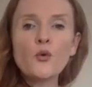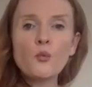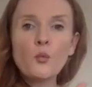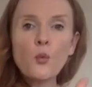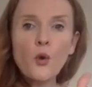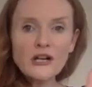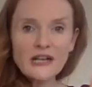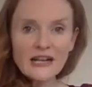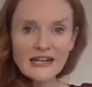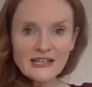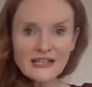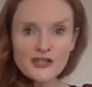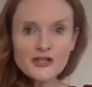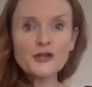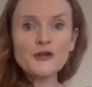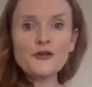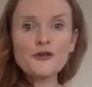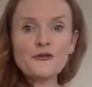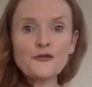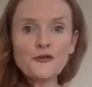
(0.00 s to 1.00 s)
what I
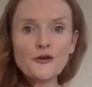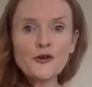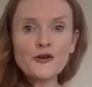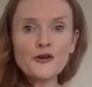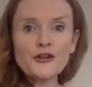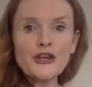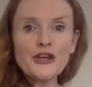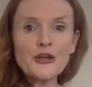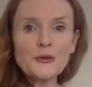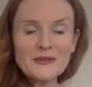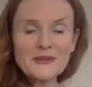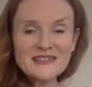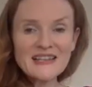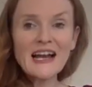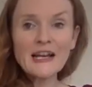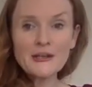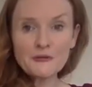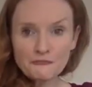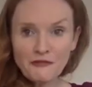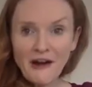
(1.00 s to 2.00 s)
do for you is
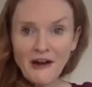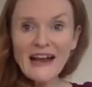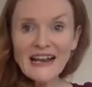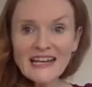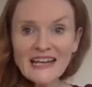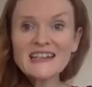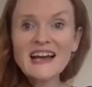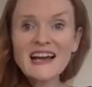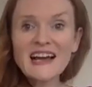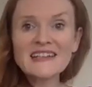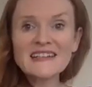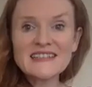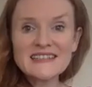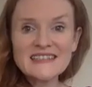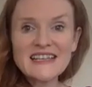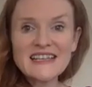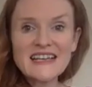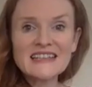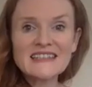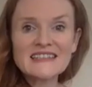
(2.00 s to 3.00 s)
I recognize
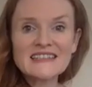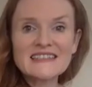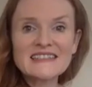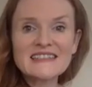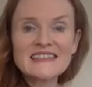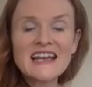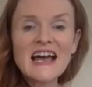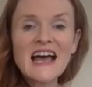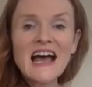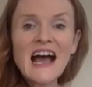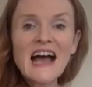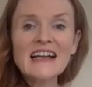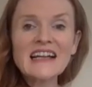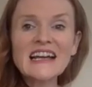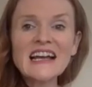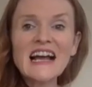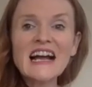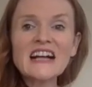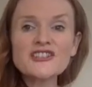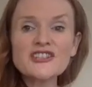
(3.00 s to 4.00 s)
this and
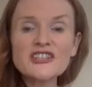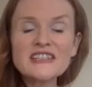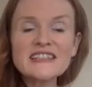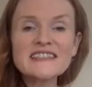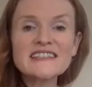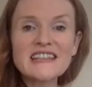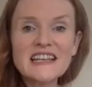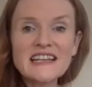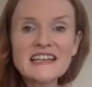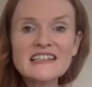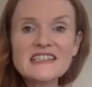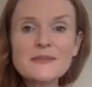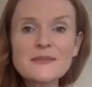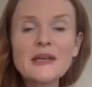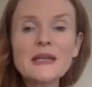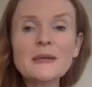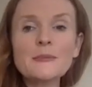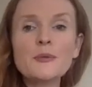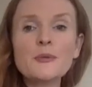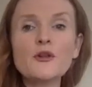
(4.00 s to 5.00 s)
I actually say to
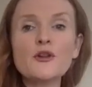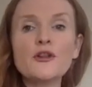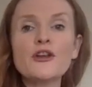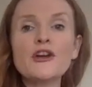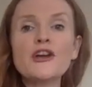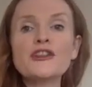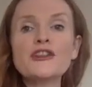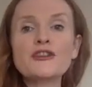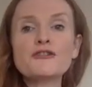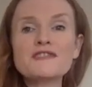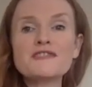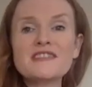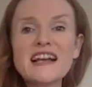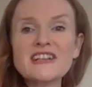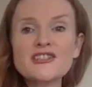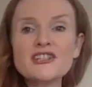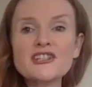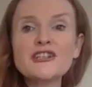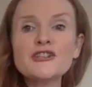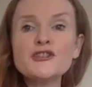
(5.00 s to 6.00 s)
people, there is
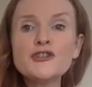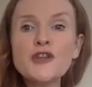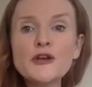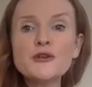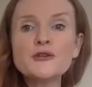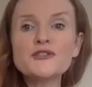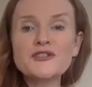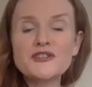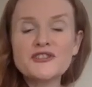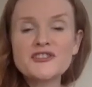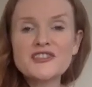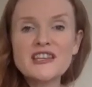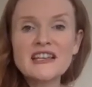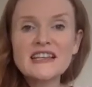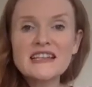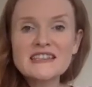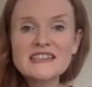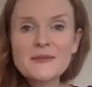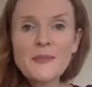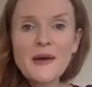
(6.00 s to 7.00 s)
actually no such
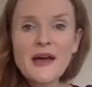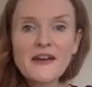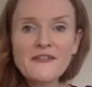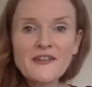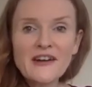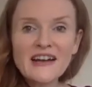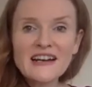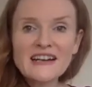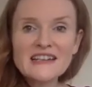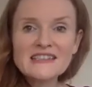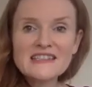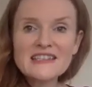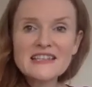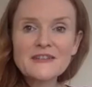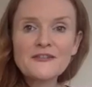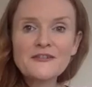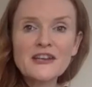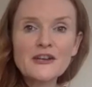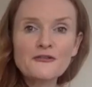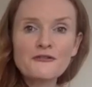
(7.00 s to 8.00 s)
thing as the perfect
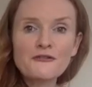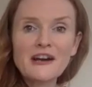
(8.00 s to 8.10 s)
CV or